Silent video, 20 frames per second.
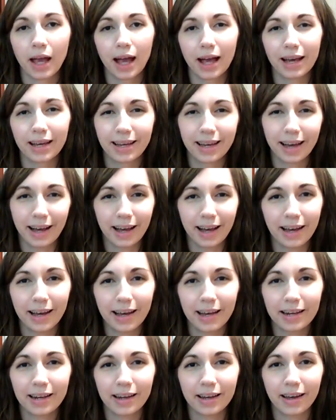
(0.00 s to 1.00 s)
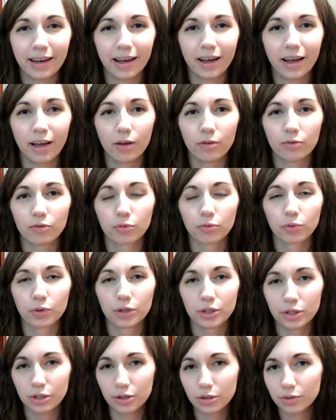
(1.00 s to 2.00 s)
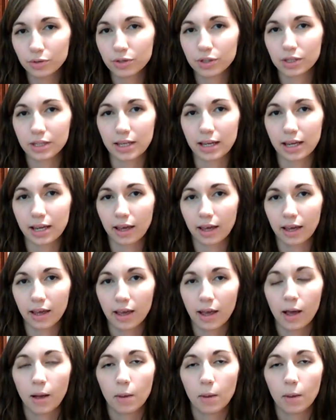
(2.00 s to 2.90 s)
a guide of reducing,